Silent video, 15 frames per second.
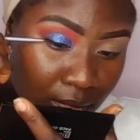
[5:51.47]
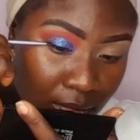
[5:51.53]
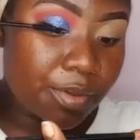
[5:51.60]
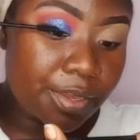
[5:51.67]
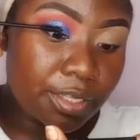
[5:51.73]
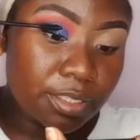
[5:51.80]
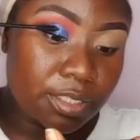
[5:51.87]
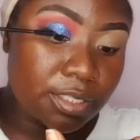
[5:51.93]
I'm
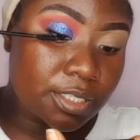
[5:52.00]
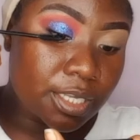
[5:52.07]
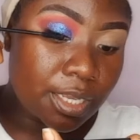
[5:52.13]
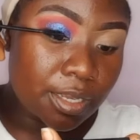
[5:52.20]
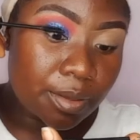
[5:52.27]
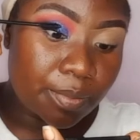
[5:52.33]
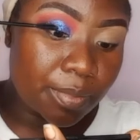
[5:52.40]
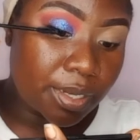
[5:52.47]
going to
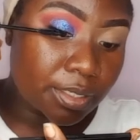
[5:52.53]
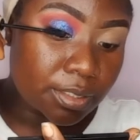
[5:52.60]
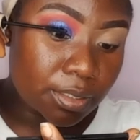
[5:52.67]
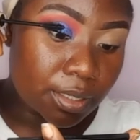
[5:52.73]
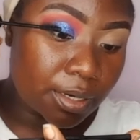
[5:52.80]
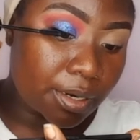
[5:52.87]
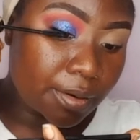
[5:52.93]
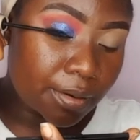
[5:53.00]
take
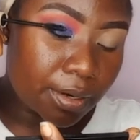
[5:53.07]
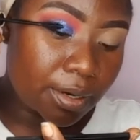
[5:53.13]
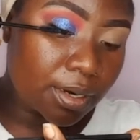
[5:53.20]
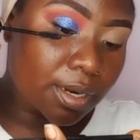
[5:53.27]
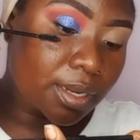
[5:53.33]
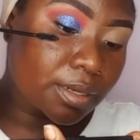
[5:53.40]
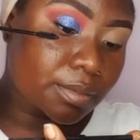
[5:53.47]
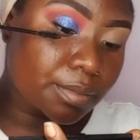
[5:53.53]

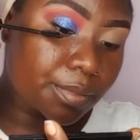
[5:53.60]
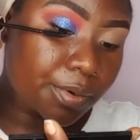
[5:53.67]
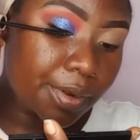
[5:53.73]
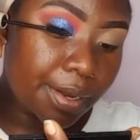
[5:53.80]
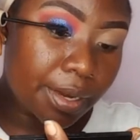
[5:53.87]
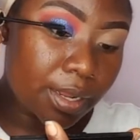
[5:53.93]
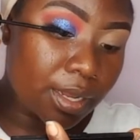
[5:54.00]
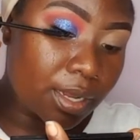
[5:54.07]
mascara and
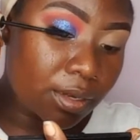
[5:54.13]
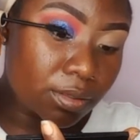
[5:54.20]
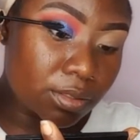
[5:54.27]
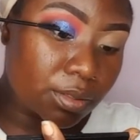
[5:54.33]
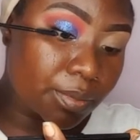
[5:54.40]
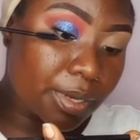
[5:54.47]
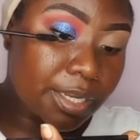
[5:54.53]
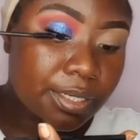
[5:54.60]
bring
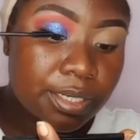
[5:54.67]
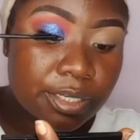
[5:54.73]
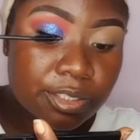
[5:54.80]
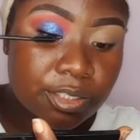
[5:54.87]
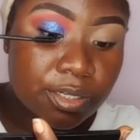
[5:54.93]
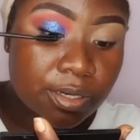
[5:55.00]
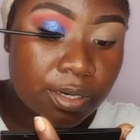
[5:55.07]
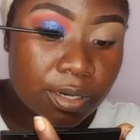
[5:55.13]
out my
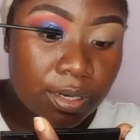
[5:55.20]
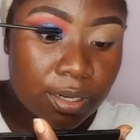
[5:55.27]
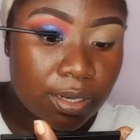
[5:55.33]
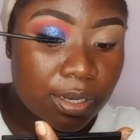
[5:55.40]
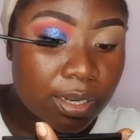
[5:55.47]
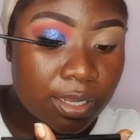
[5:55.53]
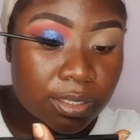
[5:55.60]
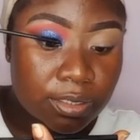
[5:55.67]
natural
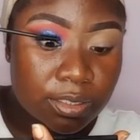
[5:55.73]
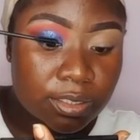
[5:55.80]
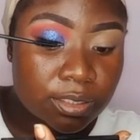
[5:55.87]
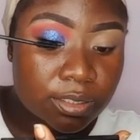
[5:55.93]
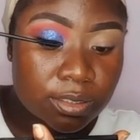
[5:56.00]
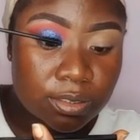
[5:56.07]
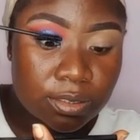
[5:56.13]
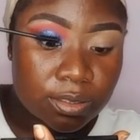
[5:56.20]

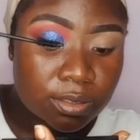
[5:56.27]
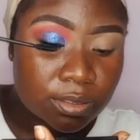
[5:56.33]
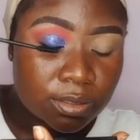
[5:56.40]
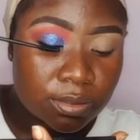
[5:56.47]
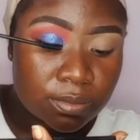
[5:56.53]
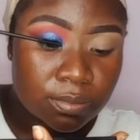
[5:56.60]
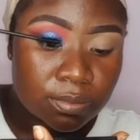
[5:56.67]
lashes.